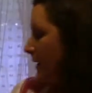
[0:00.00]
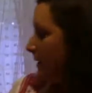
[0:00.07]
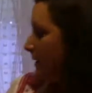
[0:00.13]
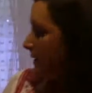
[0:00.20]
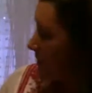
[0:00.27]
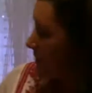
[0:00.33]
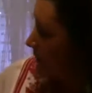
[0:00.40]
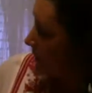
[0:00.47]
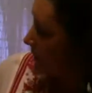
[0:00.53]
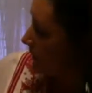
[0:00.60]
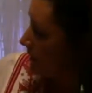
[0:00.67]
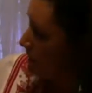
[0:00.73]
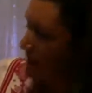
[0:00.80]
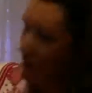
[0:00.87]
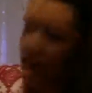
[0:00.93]
So
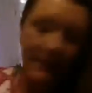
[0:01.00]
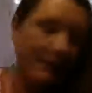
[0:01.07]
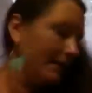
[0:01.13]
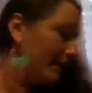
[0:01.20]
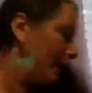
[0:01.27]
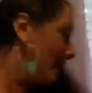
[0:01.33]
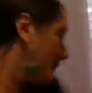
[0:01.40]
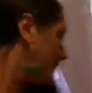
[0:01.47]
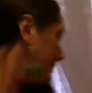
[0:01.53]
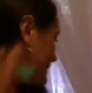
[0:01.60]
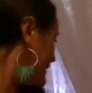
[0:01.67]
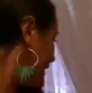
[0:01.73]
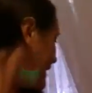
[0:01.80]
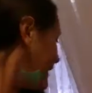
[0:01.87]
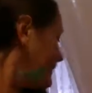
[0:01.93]
I'm gonna
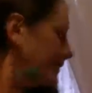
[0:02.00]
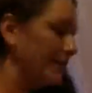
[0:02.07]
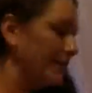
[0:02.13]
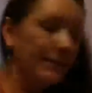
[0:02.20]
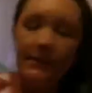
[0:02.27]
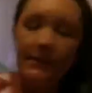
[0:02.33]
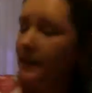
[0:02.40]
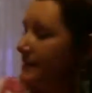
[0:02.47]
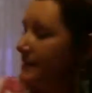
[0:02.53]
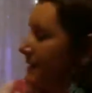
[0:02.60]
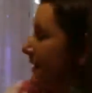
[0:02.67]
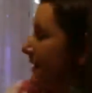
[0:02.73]
gather, let's see if